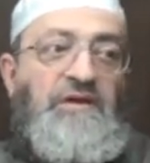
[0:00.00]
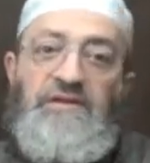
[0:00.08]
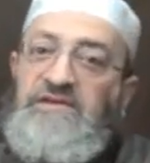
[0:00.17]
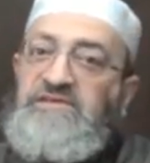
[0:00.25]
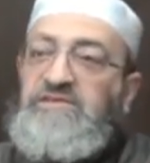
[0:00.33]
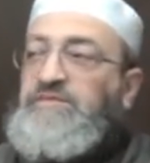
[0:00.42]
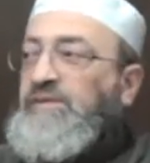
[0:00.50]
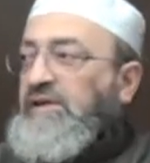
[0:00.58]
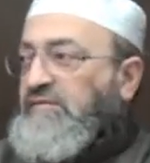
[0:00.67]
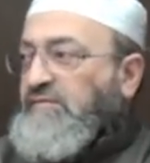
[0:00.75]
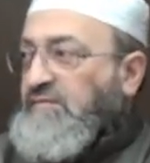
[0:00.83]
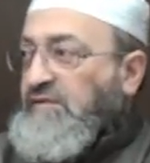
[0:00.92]
And that's
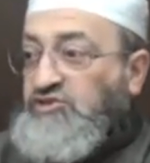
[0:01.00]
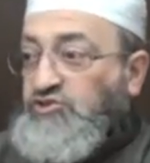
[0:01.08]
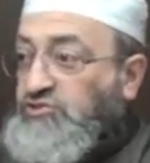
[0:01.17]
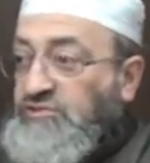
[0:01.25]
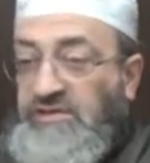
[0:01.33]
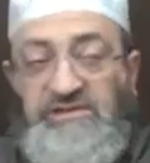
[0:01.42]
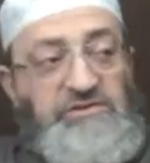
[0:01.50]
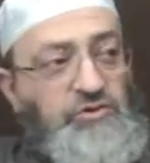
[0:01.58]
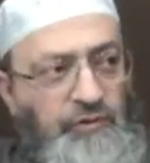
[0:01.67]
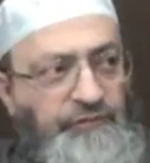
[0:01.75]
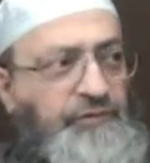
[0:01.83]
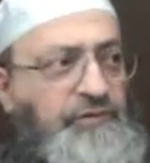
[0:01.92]
disbelief. That's
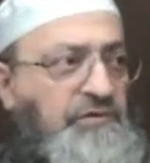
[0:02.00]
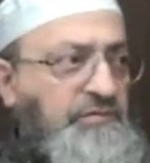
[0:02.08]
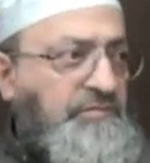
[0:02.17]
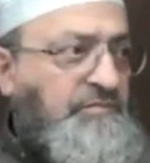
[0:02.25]
kufr.